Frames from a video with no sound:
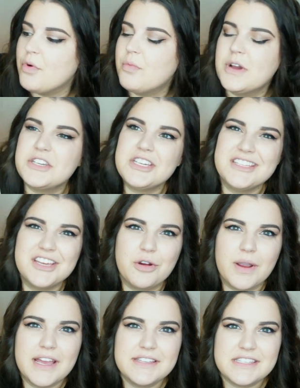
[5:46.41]
which in the
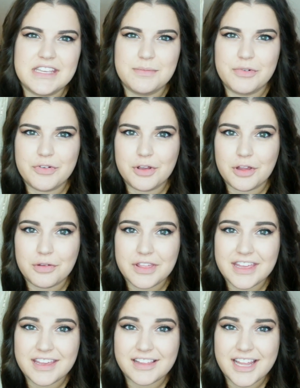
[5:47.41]
grand scheme of
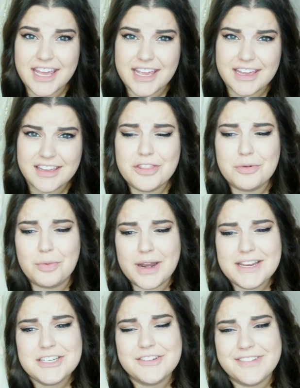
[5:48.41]
clothing, like on the
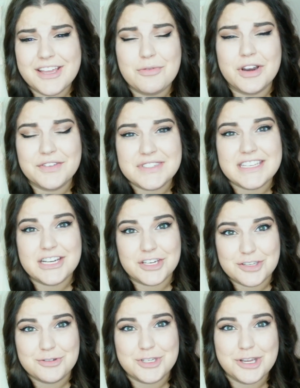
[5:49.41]
range of like what I've seen
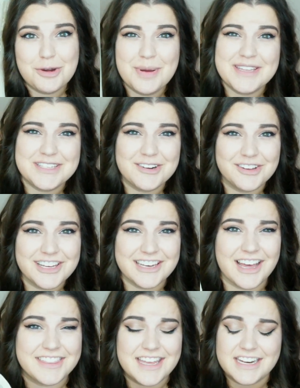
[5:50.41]
on YouTube, it's really
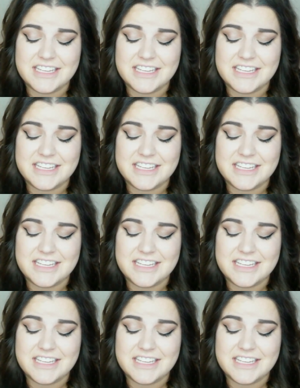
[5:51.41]
not that